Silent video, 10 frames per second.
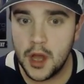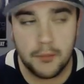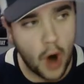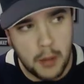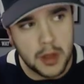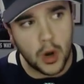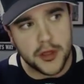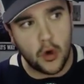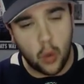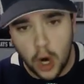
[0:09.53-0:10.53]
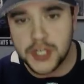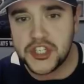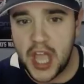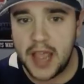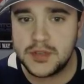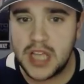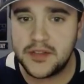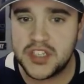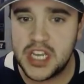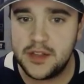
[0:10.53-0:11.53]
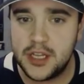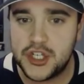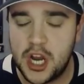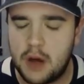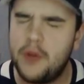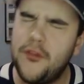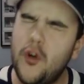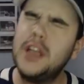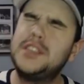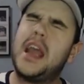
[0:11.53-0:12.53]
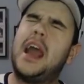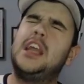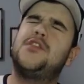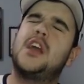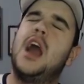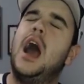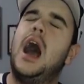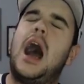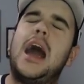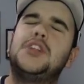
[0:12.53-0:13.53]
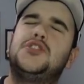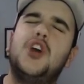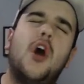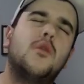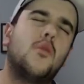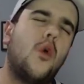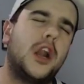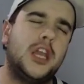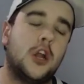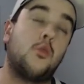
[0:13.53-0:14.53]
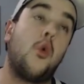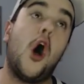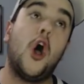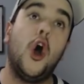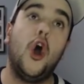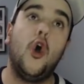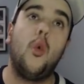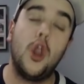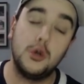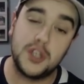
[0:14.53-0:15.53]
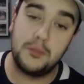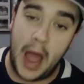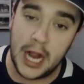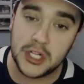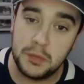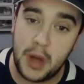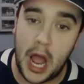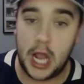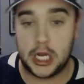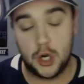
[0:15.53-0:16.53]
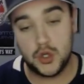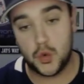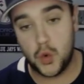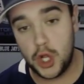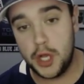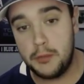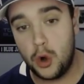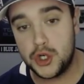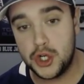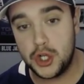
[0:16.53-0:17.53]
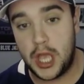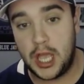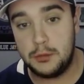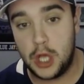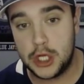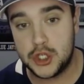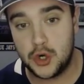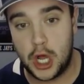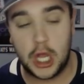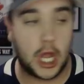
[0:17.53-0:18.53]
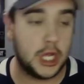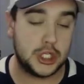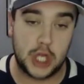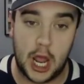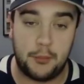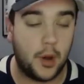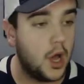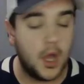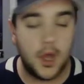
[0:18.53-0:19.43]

Probably one of the worst games I've seen this year. And before I say anything, I don't want to hear, well, it was a back-to-back and it was a really emotional game yesterday against Tampa.